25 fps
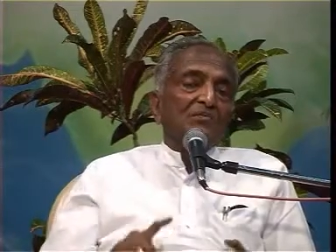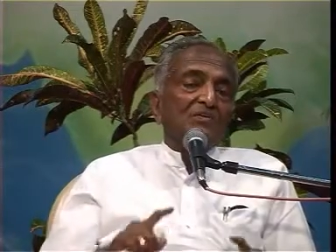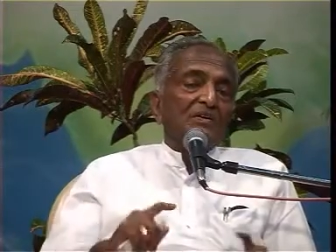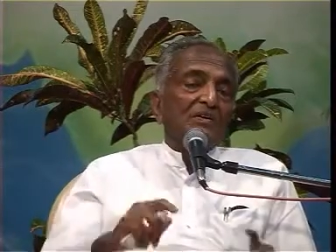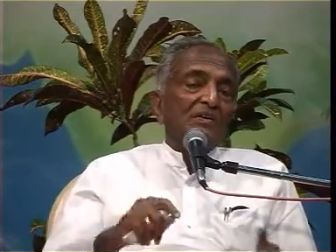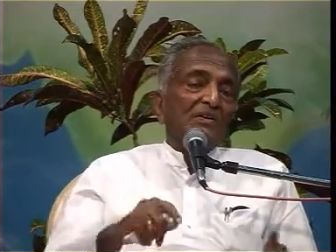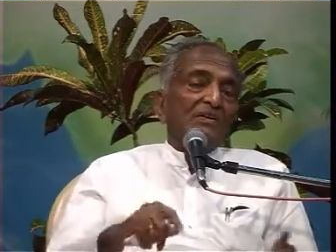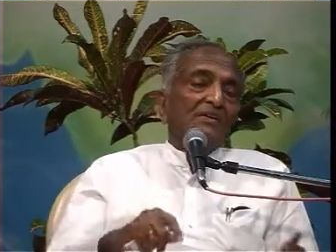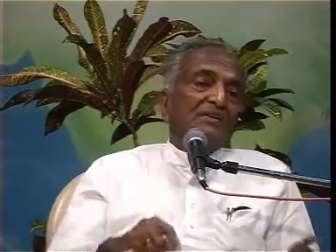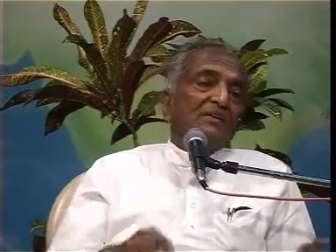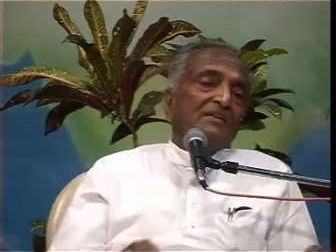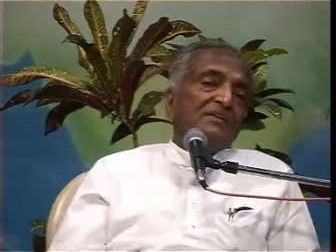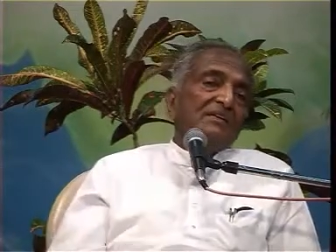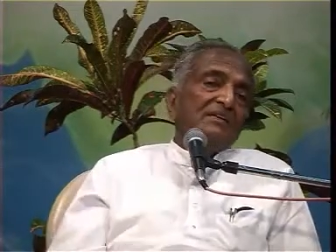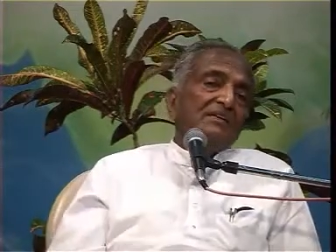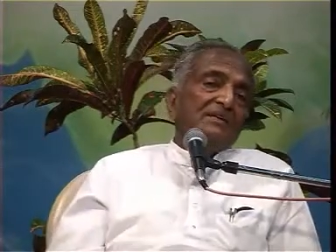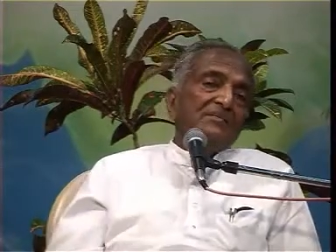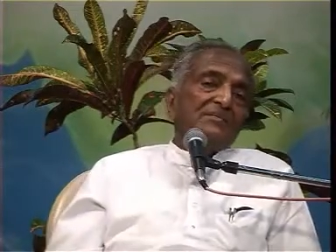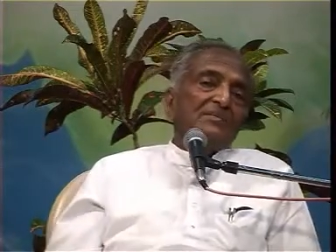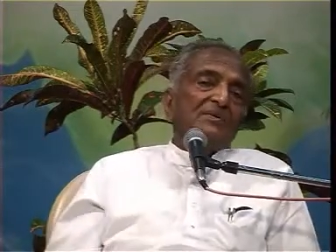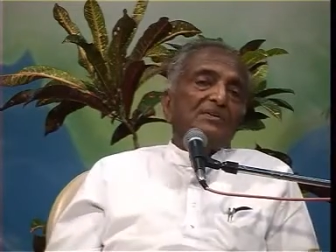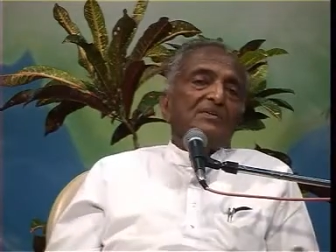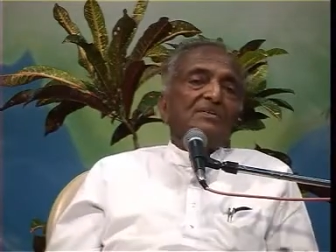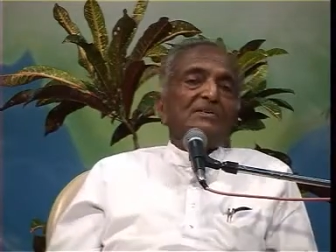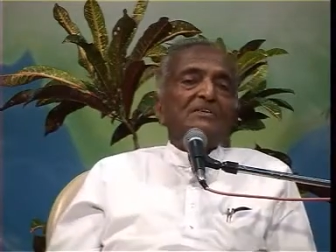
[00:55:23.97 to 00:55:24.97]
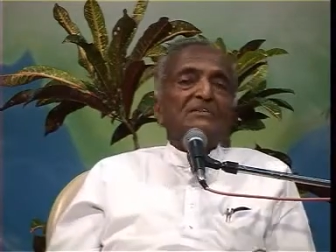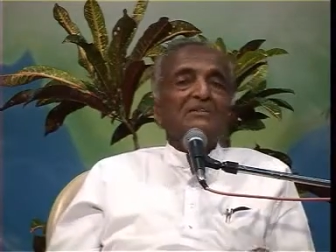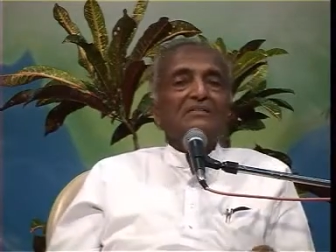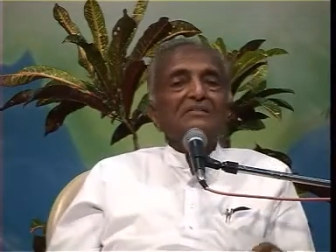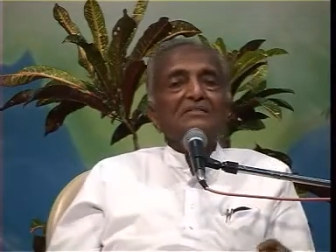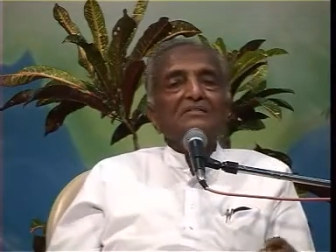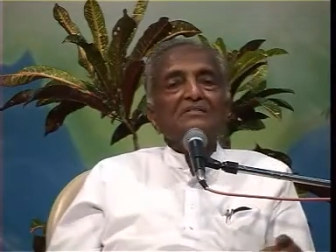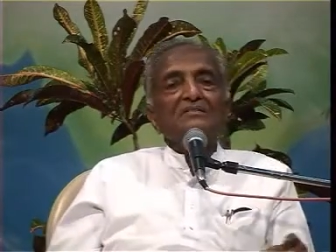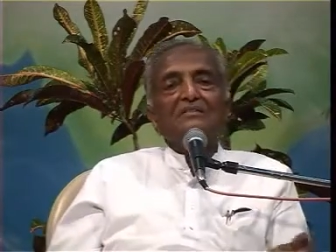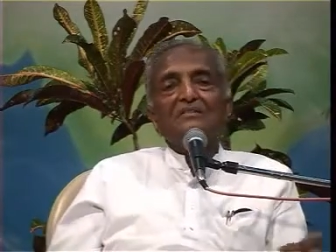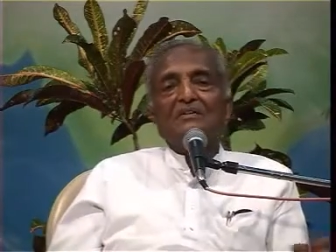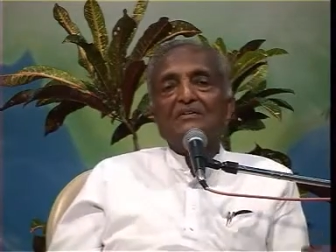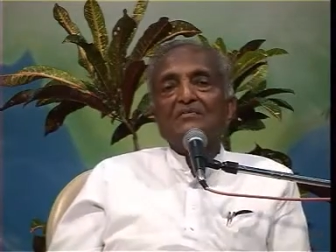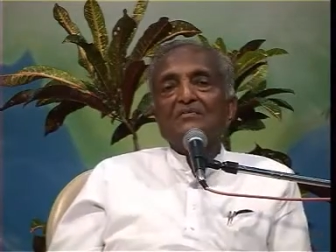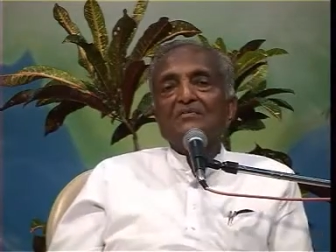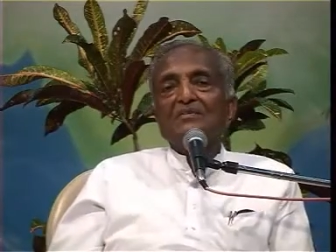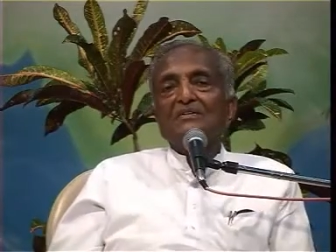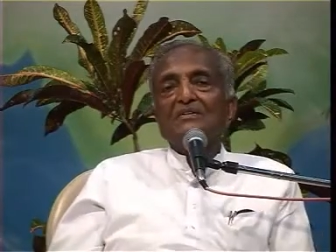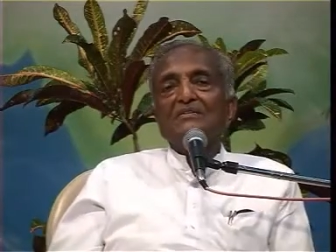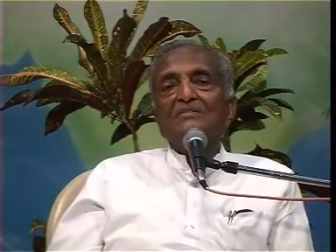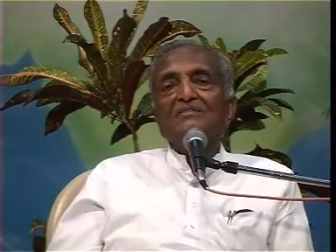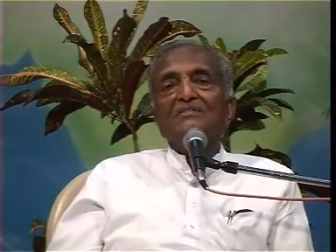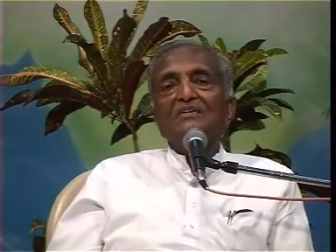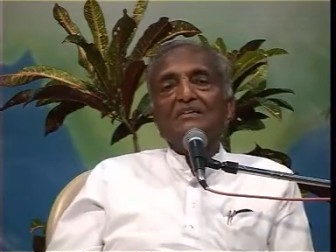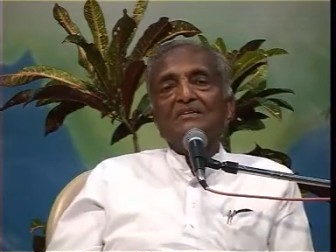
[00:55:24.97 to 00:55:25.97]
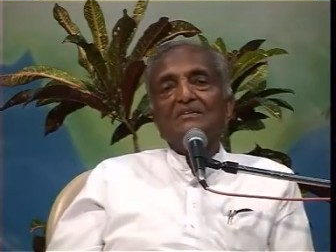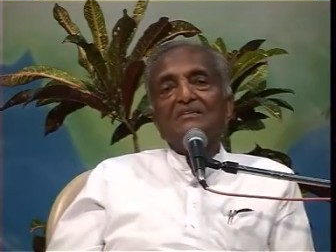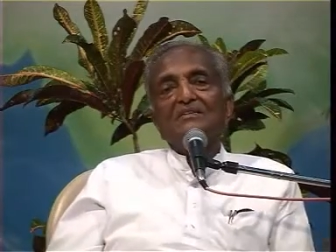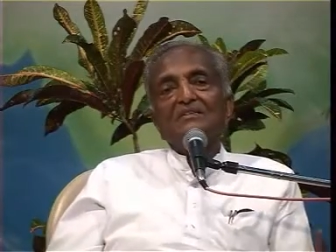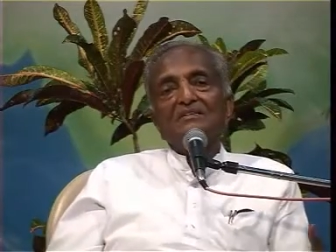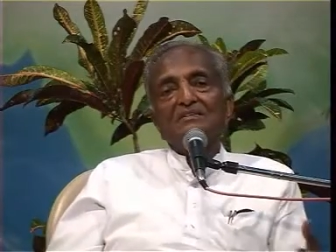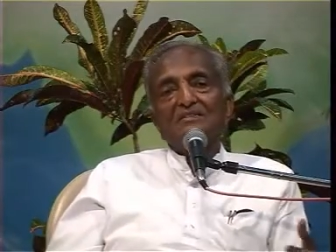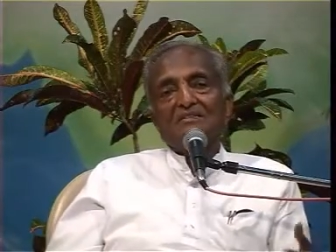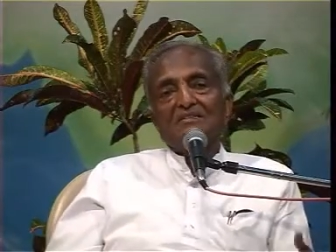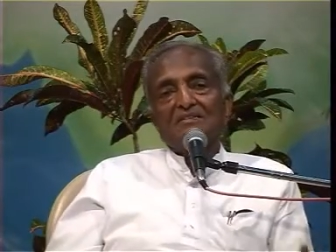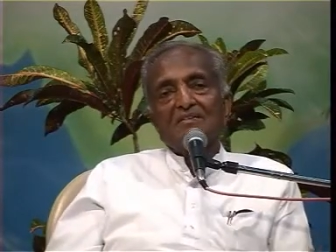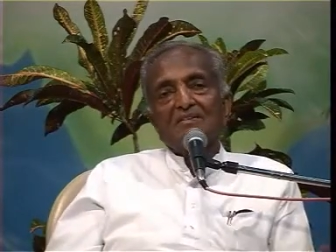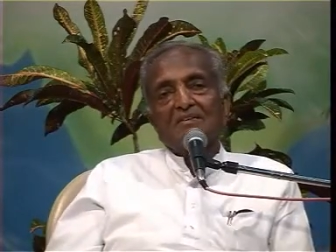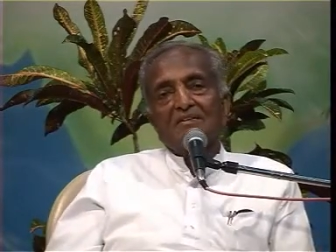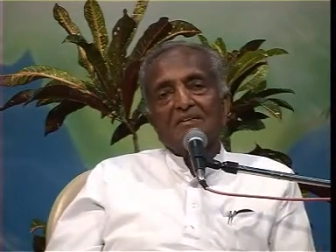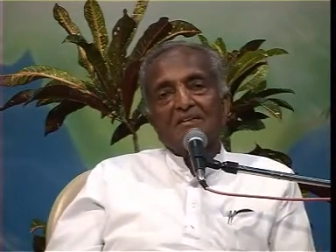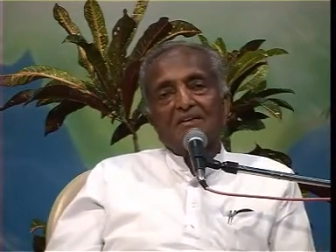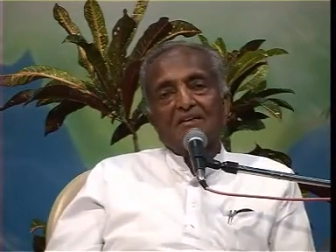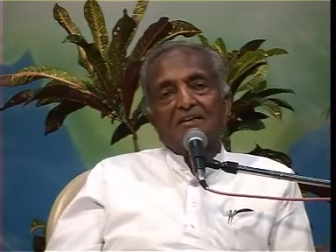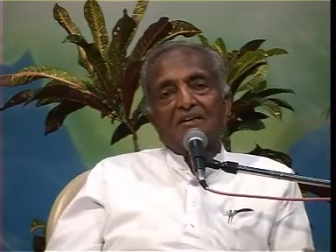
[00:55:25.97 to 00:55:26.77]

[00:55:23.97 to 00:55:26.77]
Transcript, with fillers: when he appointed different centers